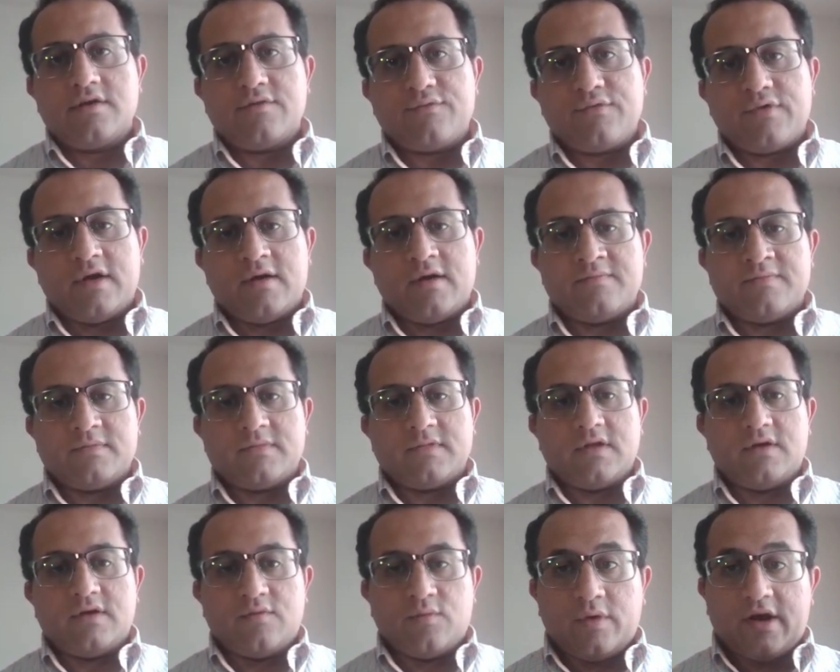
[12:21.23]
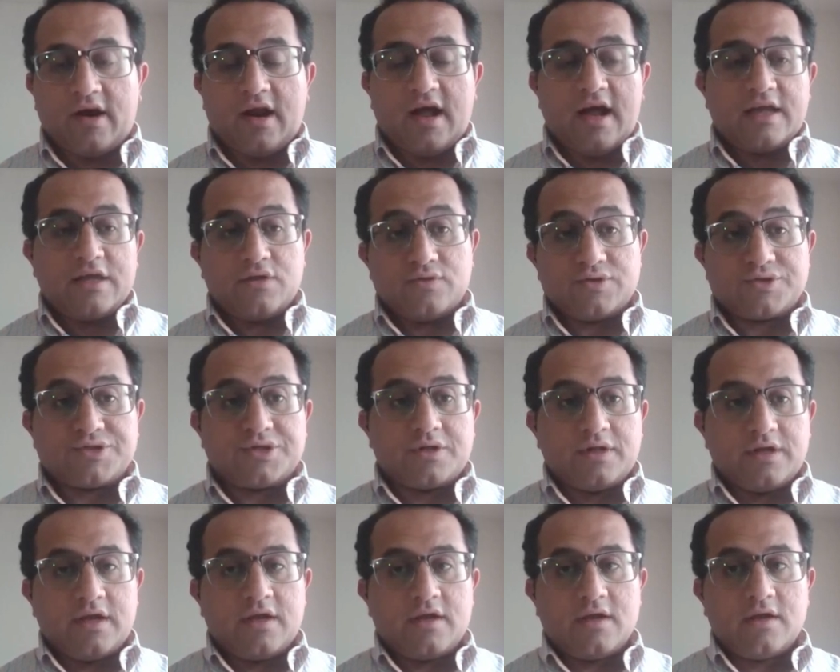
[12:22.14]
from where I
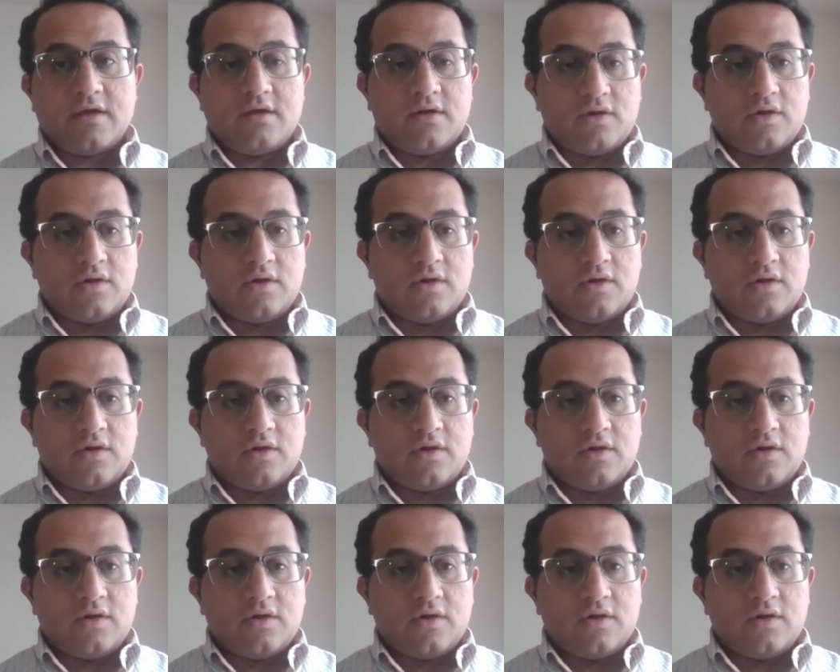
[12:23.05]
usually